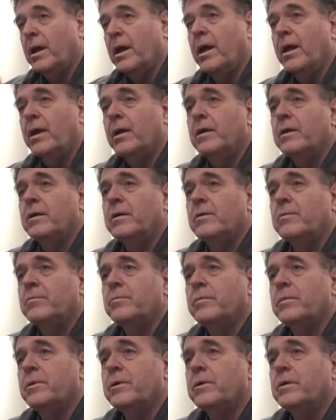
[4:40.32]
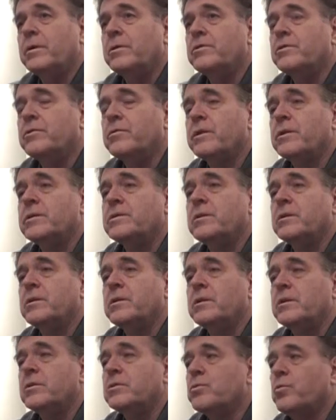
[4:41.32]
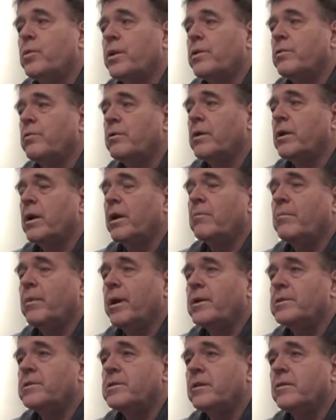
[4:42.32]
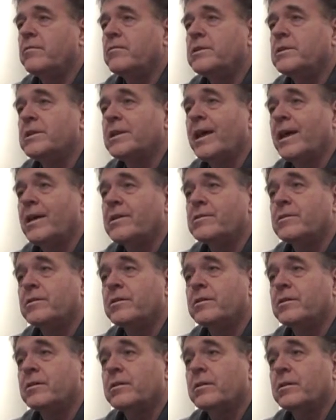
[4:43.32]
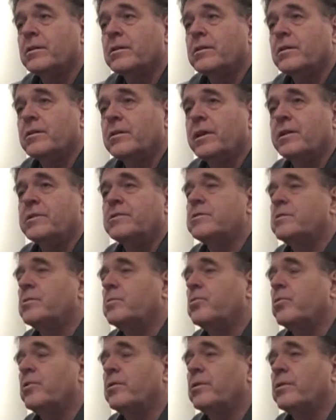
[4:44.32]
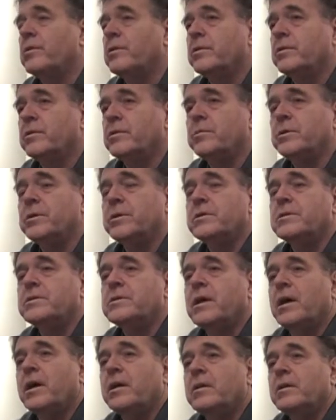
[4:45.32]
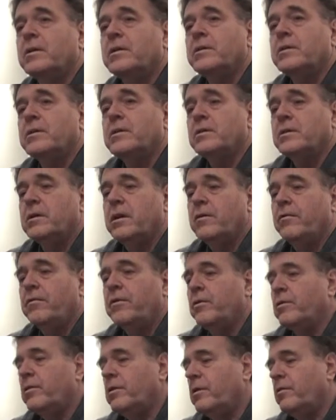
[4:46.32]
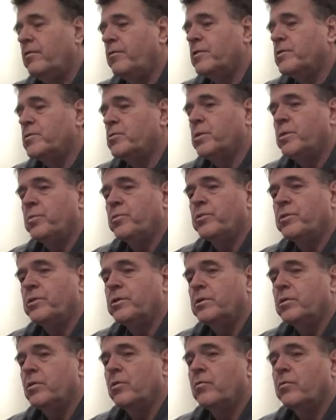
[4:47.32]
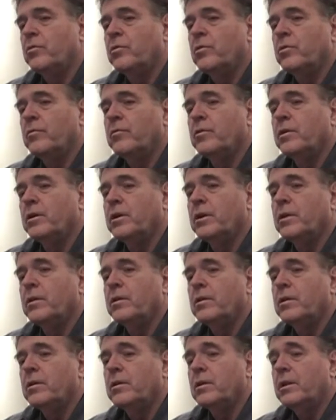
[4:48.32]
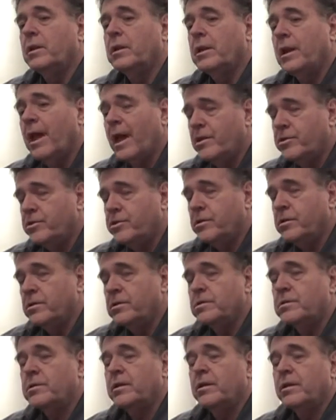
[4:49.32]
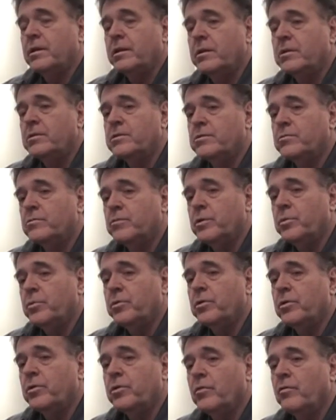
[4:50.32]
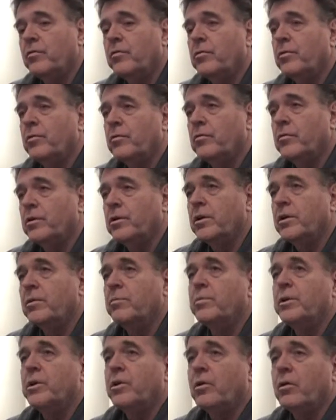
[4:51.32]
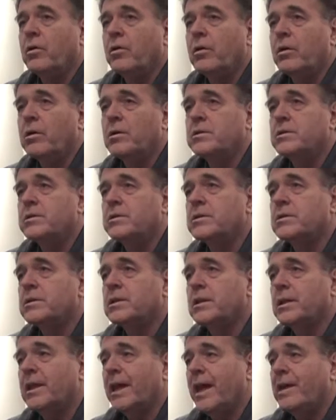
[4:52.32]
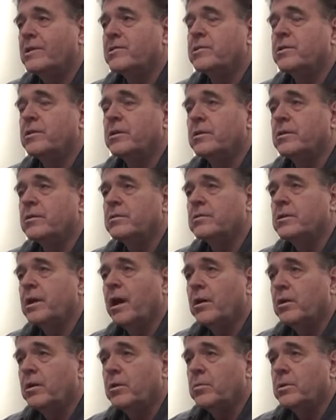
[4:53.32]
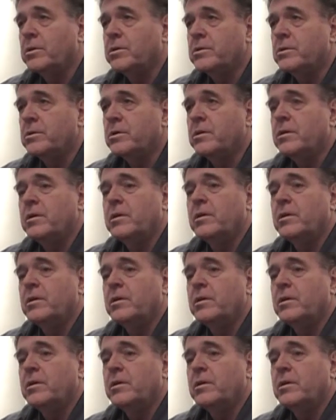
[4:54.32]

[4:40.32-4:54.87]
I am interested in is whether or not my stuff is lasting. That's the important thing to me. Is that if it's reprinted over and over again, the logic is that it's reprinted over and over again because it's a lasting document